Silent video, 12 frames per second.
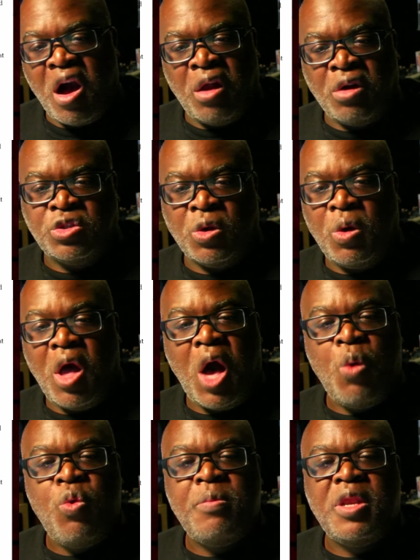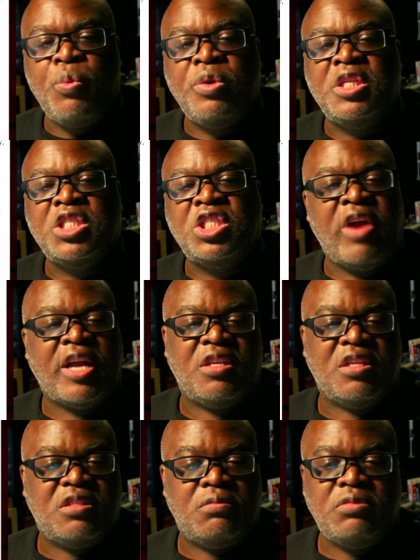Also, a woman will
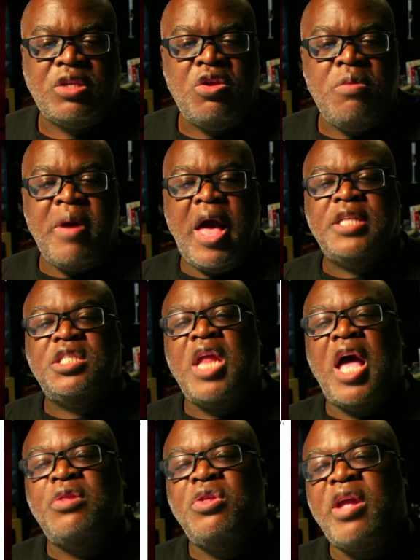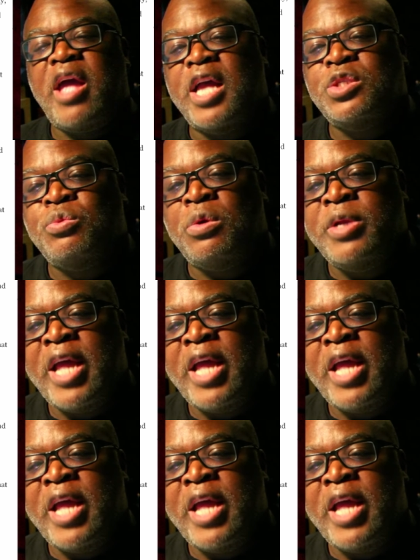distract us. Can you imagine how the guys will